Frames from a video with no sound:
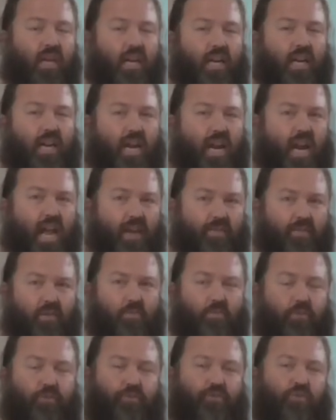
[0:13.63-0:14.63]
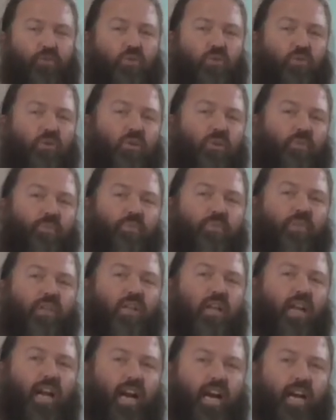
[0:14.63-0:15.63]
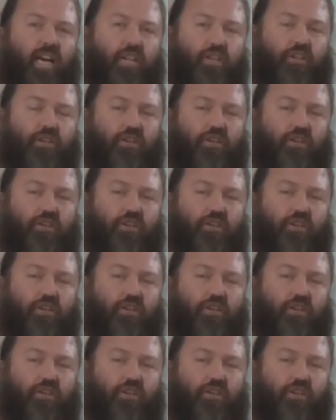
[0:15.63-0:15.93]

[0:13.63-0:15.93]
Never before had a